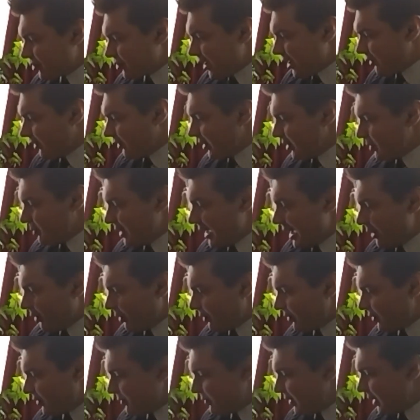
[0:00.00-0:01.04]
power with your
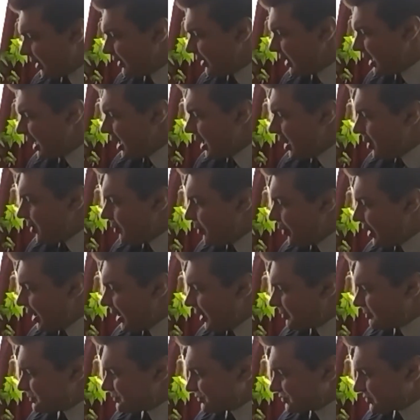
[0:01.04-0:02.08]
feet. But
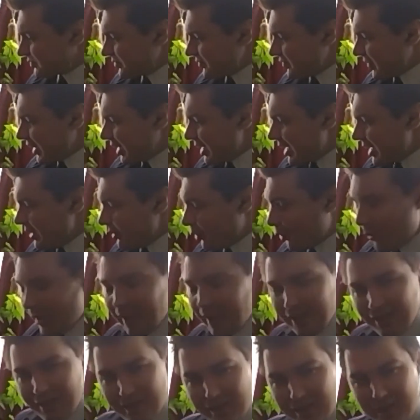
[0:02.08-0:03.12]
the way
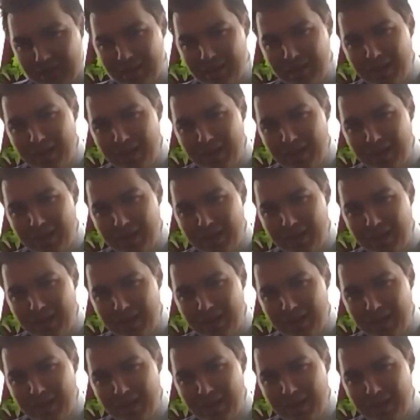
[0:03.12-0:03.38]
I